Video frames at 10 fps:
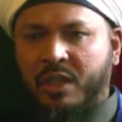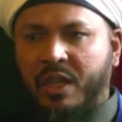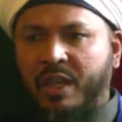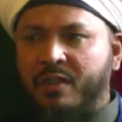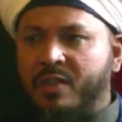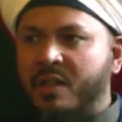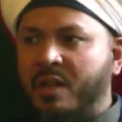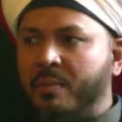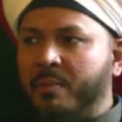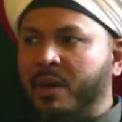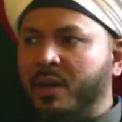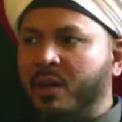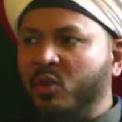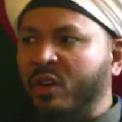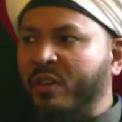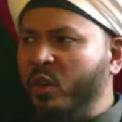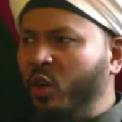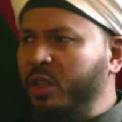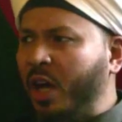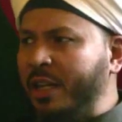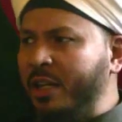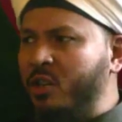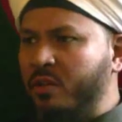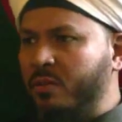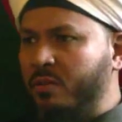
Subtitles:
in the Ahir Zaman who have no knowledge.